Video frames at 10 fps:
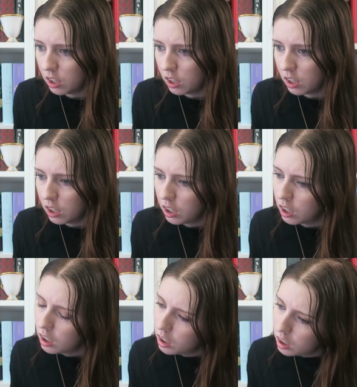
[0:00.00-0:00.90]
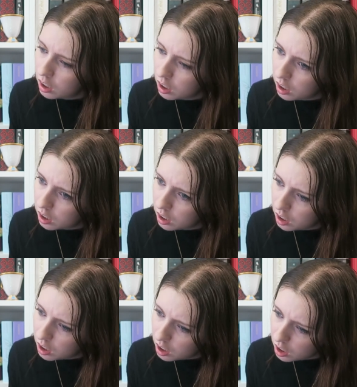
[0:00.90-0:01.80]

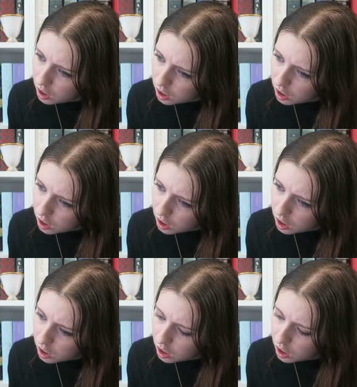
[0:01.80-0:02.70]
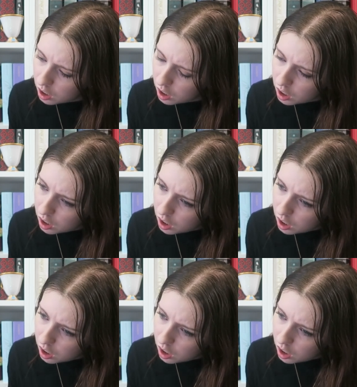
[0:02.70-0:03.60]
(silence)